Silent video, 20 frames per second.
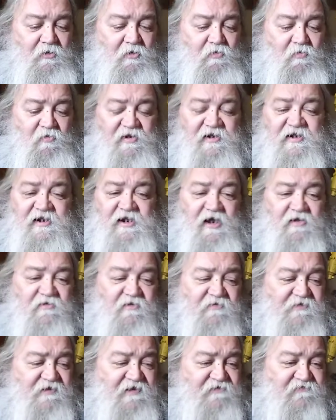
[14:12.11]
One of the other
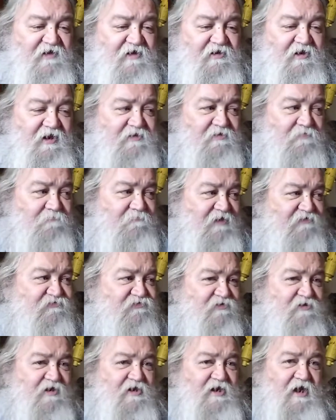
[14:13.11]
things I'd like to
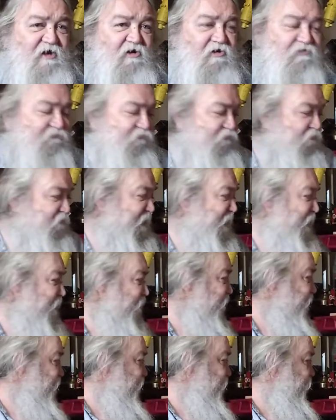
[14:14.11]
mention that I also
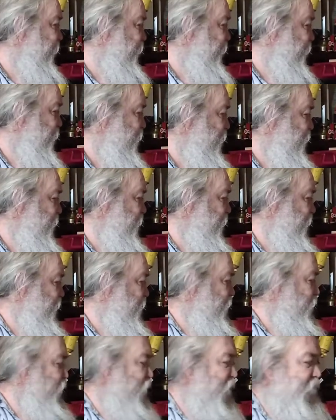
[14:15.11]
carry
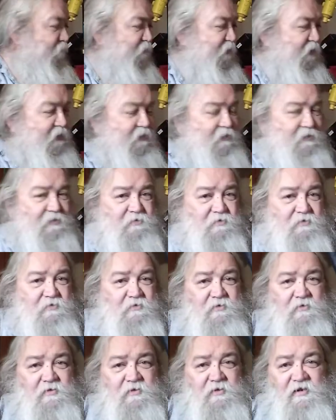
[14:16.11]
would be
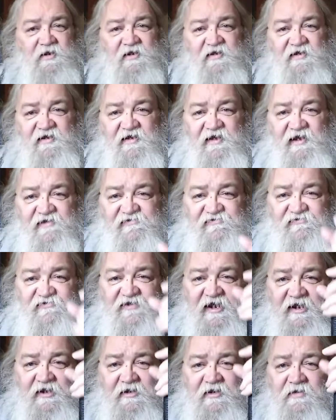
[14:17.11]
a
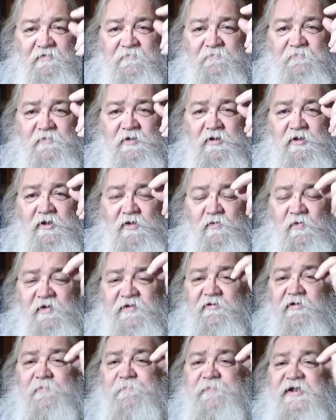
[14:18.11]
stick,
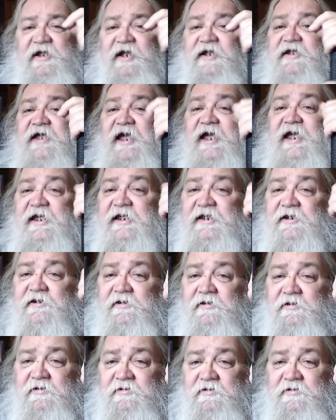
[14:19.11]
whether it be a cane.